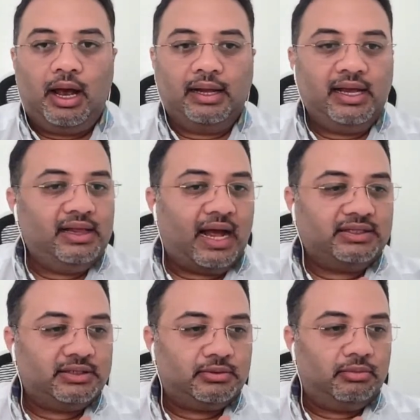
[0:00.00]
I think
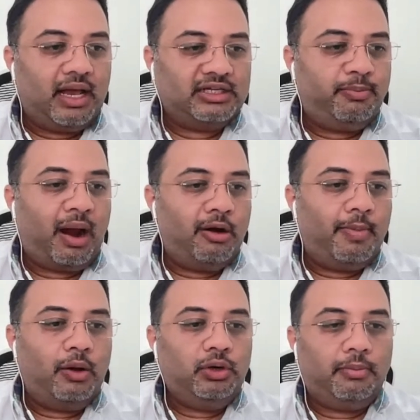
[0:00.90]
that's that's
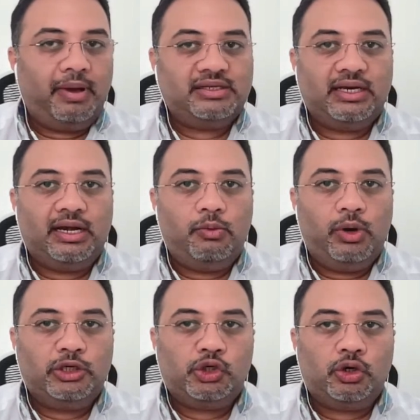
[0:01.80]
paramount. Basically,
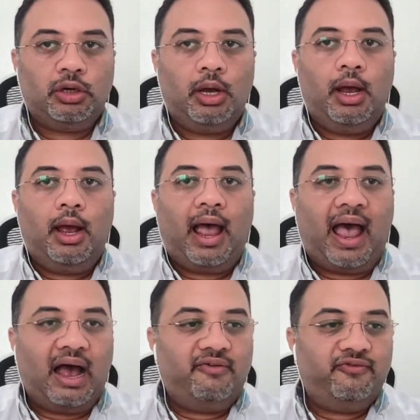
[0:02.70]
we should
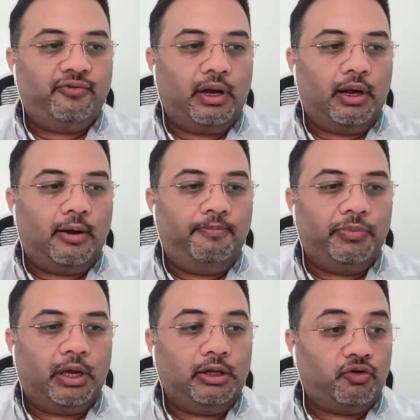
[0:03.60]
have um,
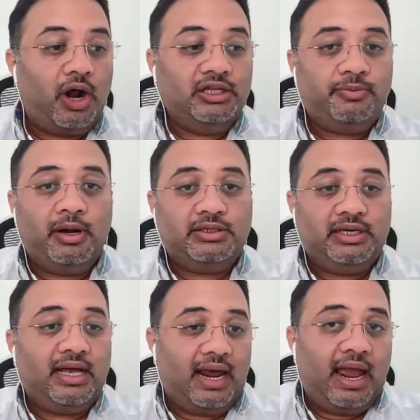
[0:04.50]
uh, the transparency
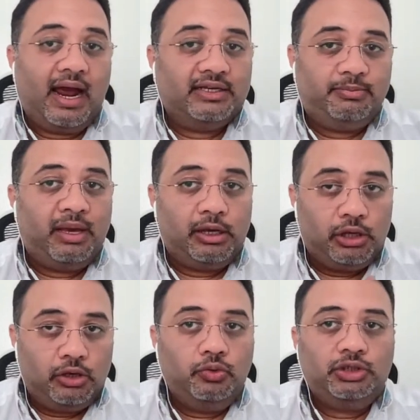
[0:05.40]
that AI is being
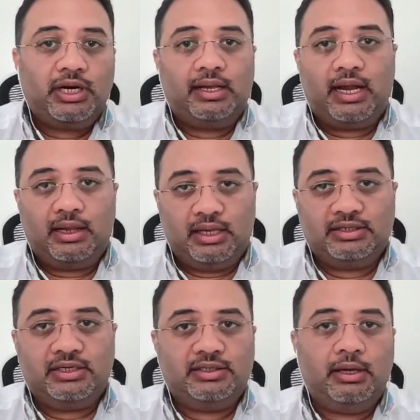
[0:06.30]
used and that
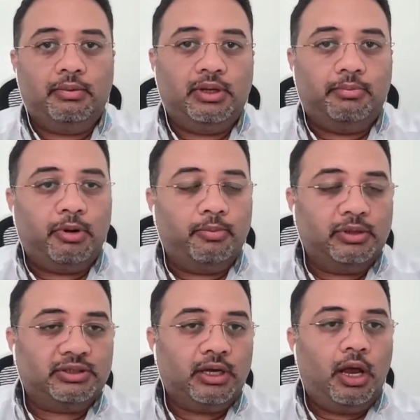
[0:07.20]
this is the, the
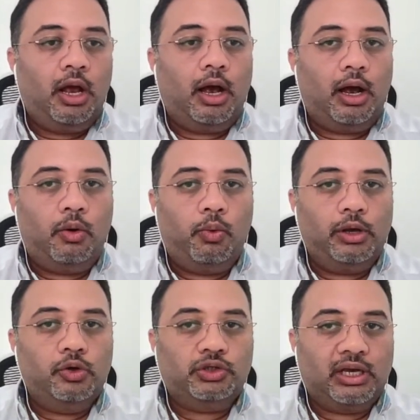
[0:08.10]
purpose uh, we're
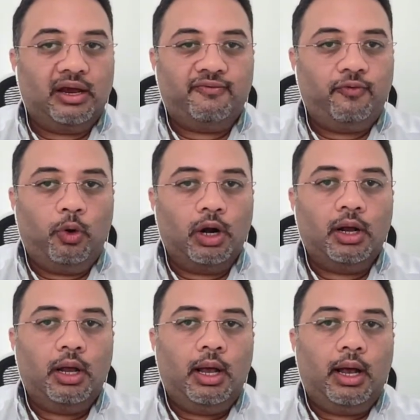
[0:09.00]
using it for.
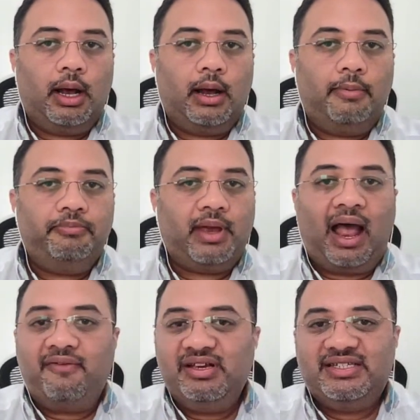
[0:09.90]
Um,
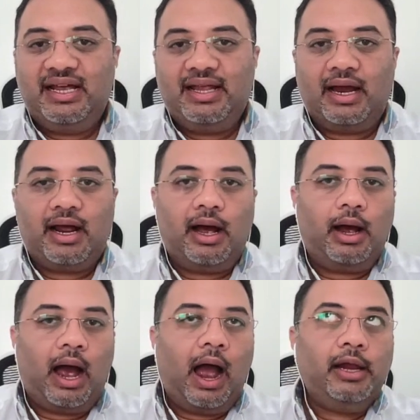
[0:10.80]
having said that,
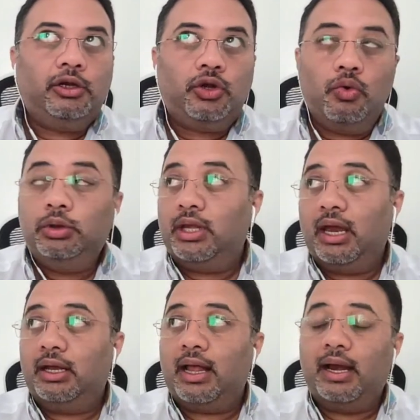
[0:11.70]
I don't
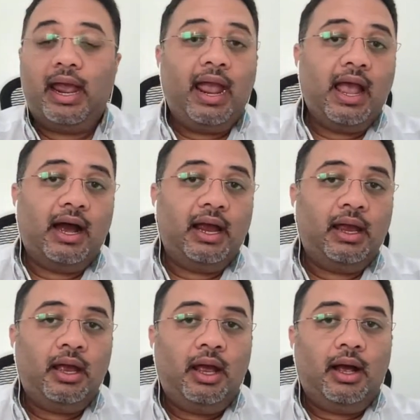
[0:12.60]
think that AI
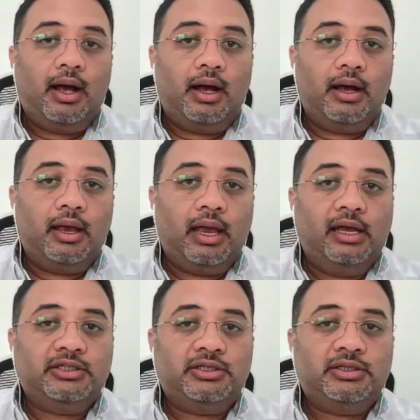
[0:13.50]
uh,
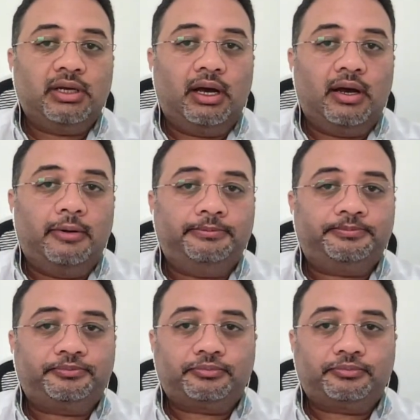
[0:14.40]
is um,